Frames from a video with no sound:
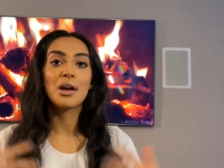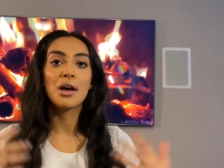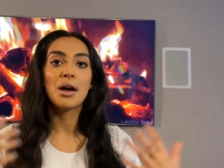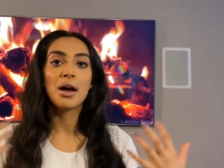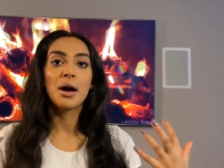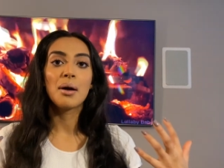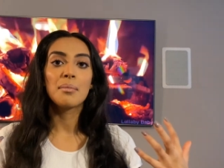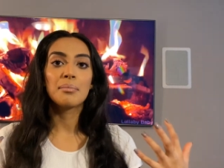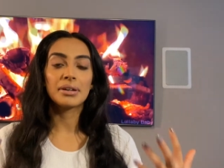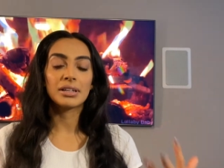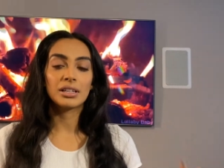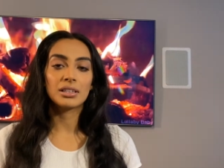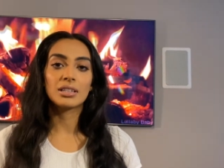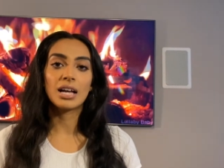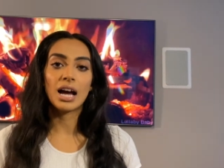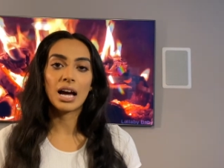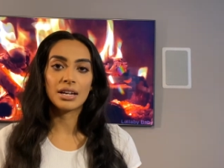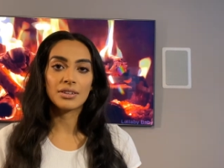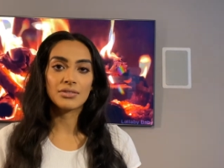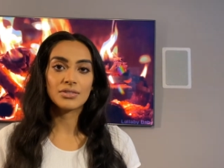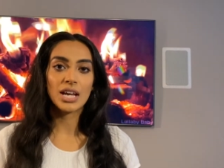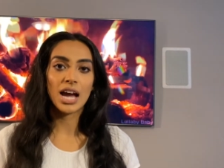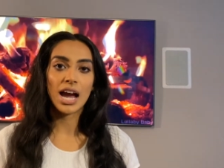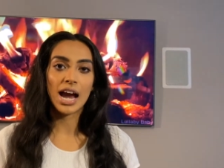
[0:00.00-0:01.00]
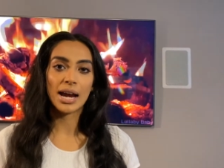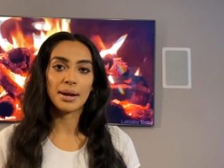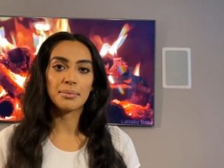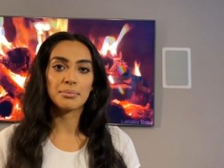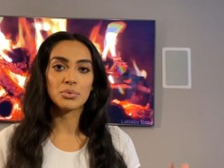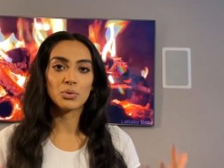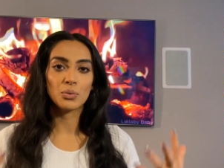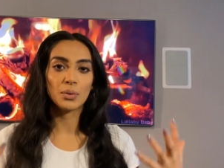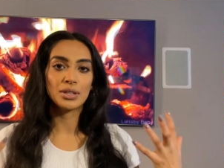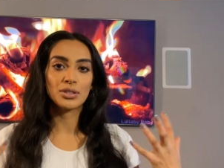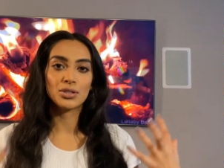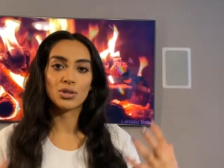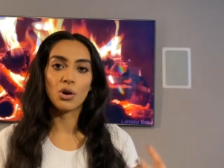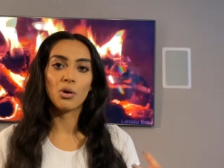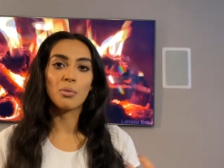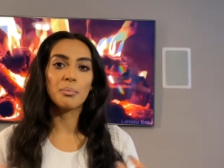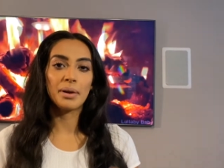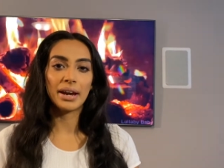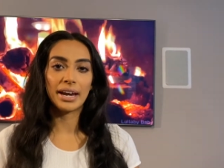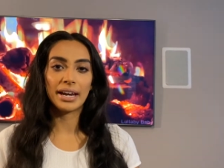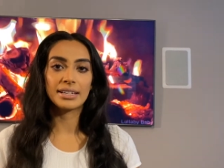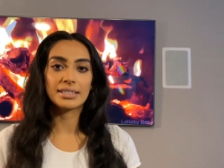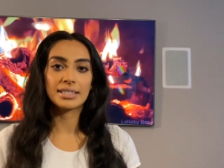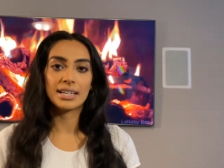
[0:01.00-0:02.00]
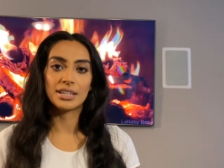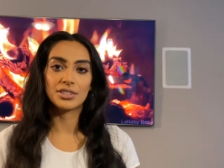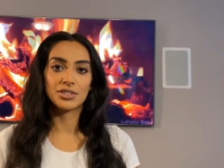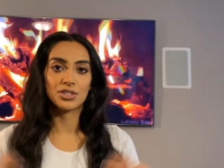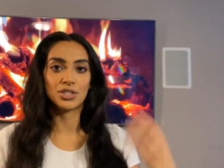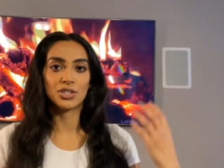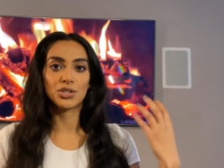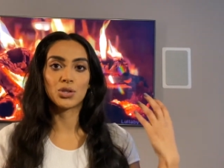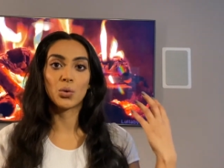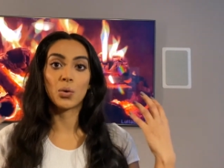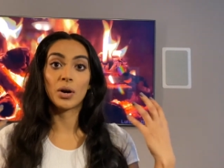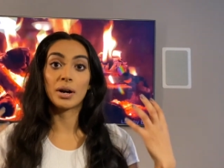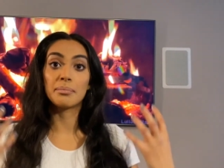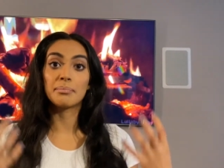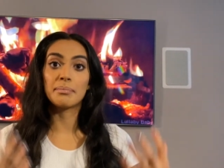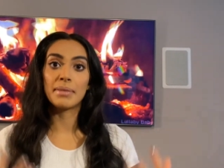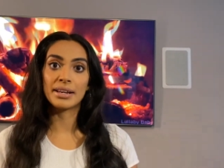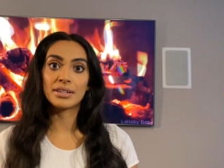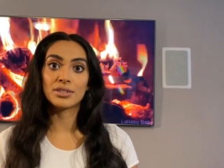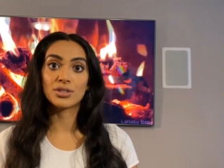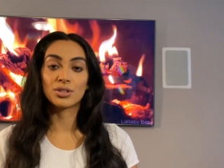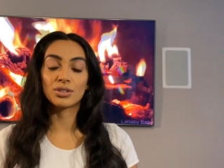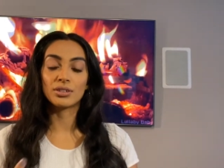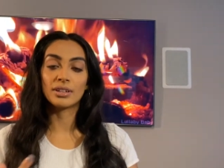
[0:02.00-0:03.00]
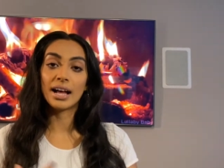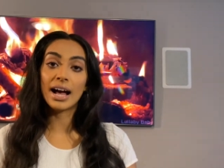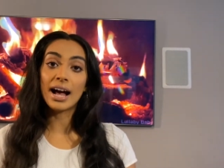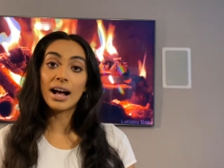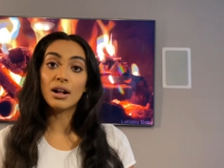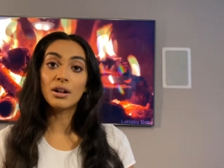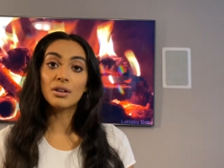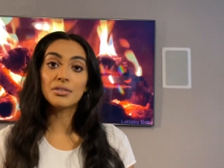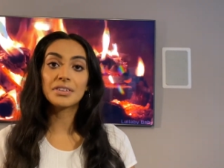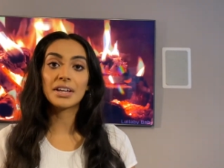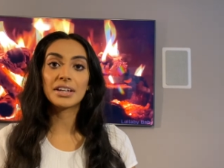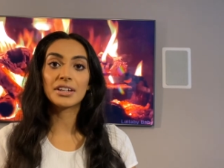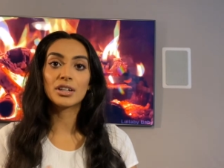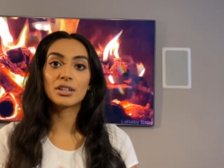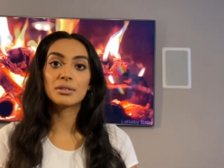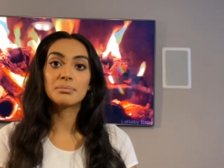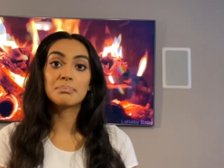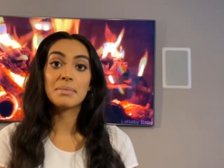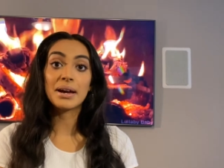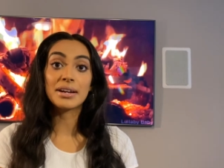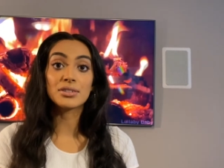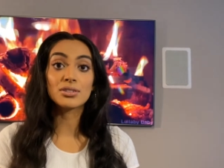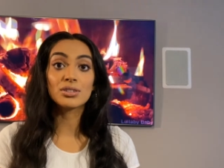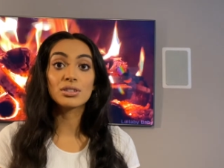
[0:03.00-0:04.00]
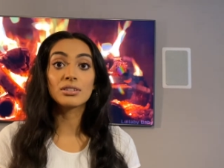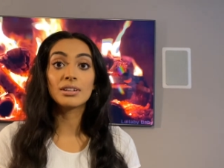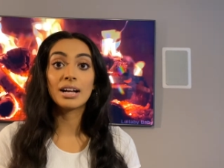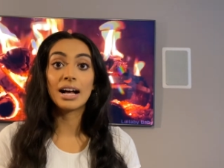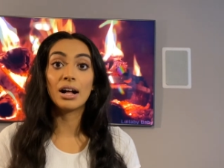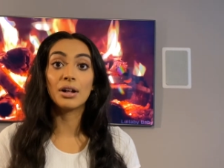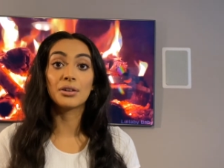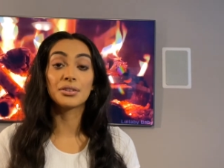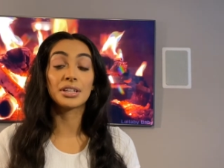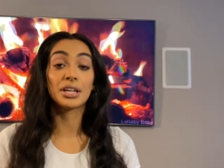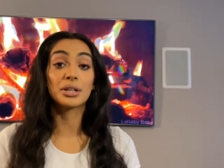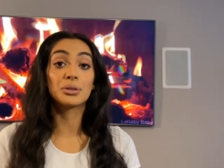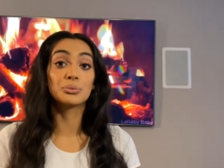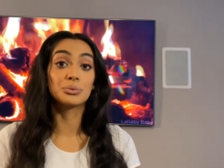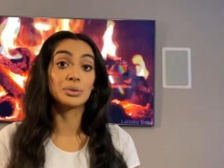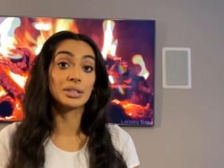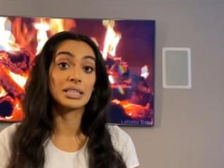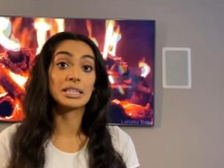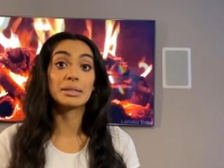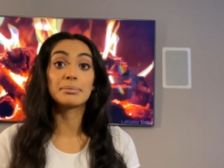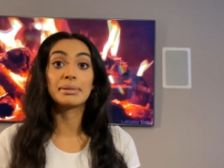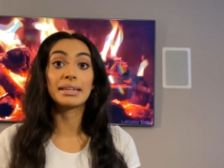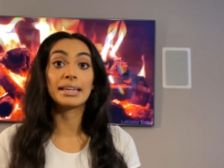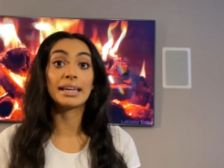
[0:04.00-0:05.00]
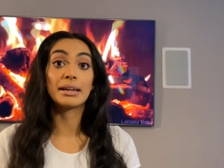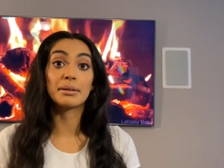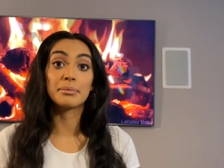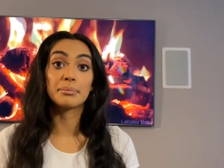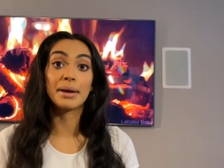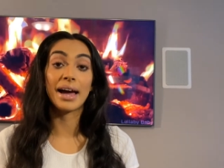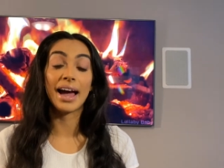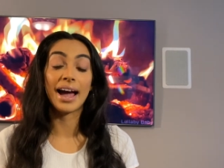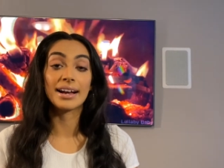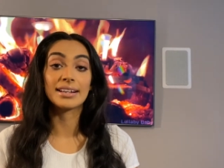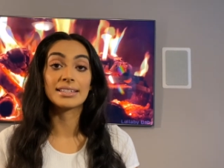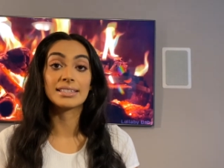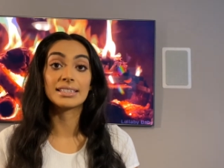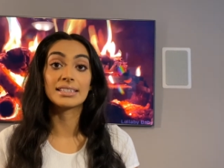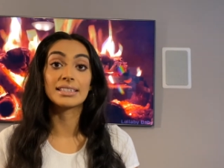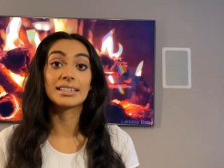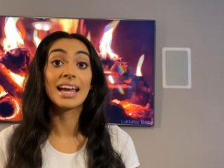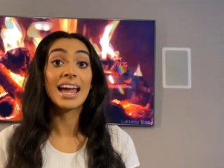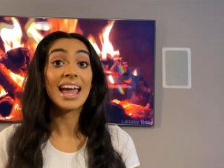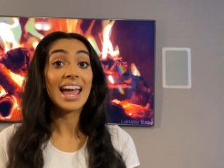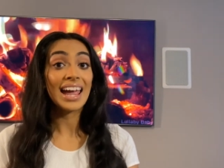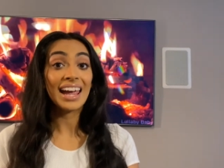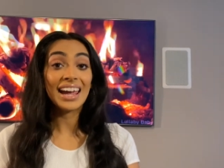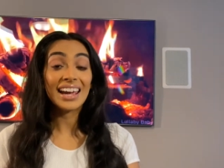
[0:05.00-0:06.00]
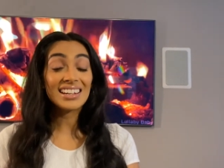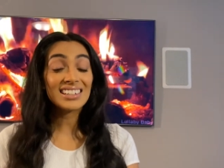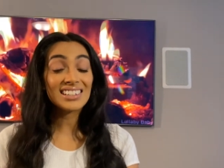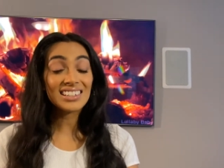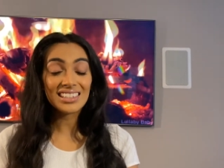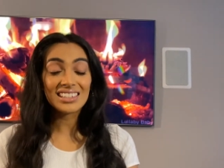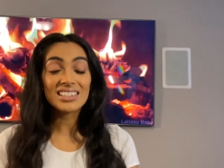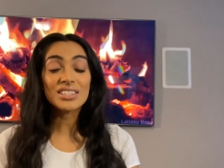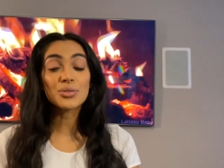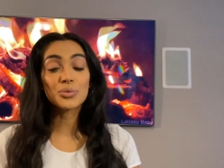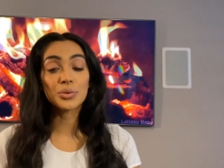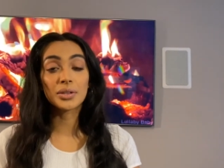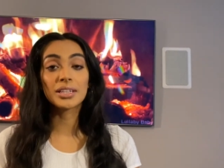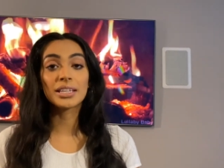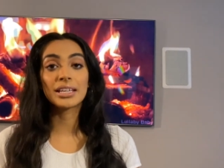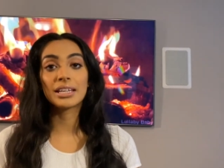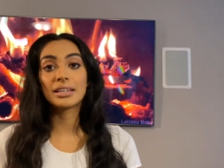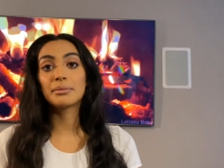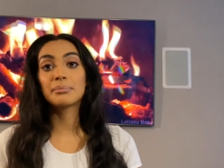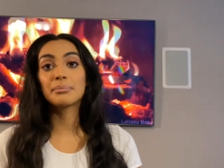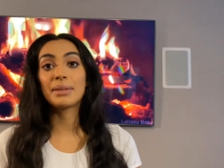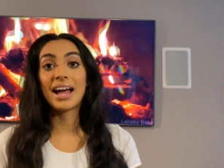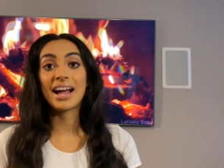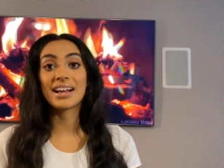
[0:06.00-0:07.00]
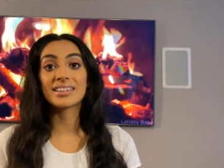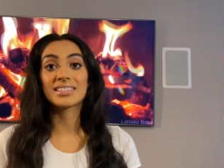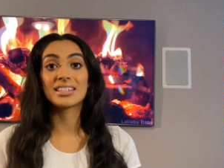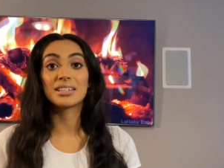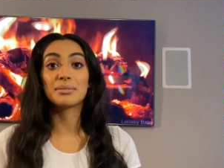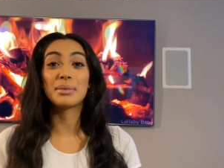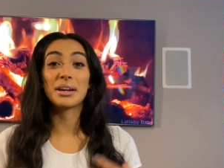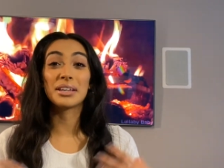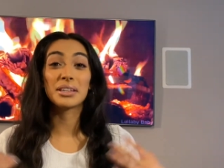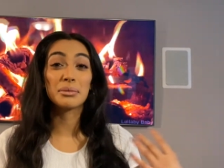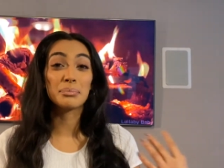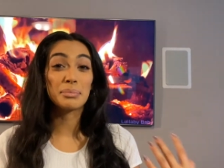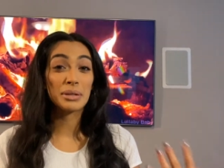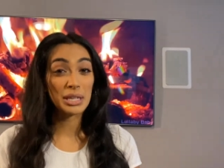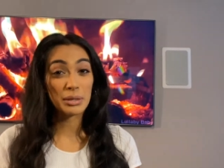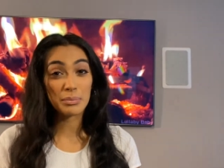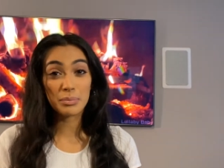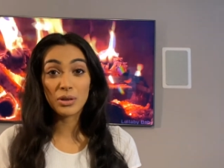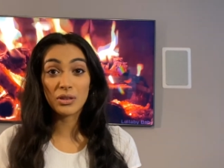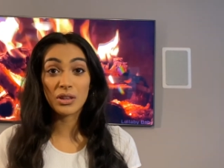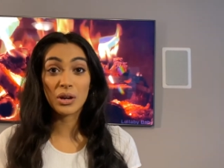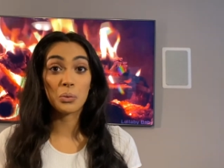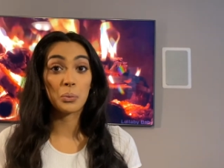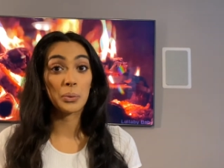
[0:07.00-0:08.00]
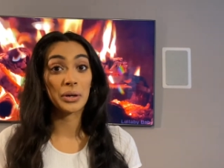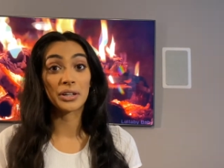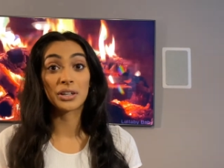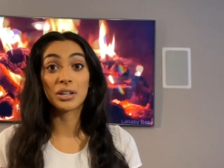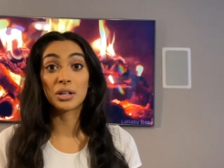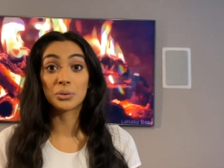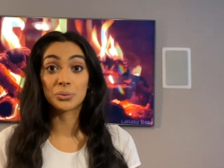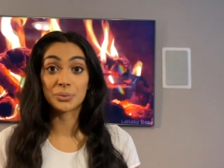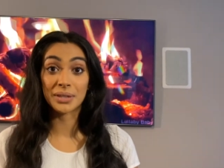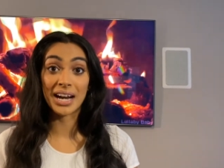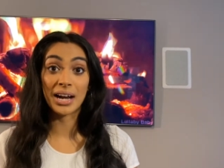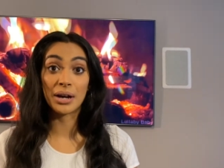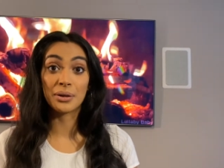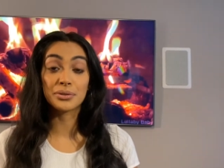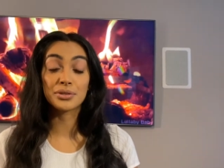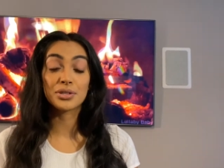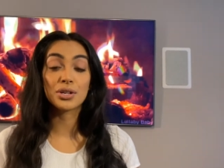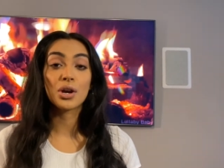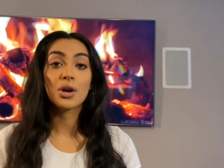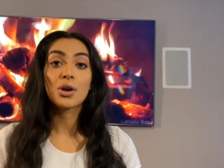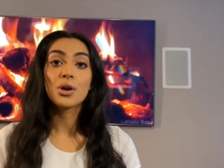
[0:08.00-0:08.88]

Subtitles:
But a lot of times we don't pay attention to our mental health, and our mental health can really be impacted, and is really impacted, by the people that we're around.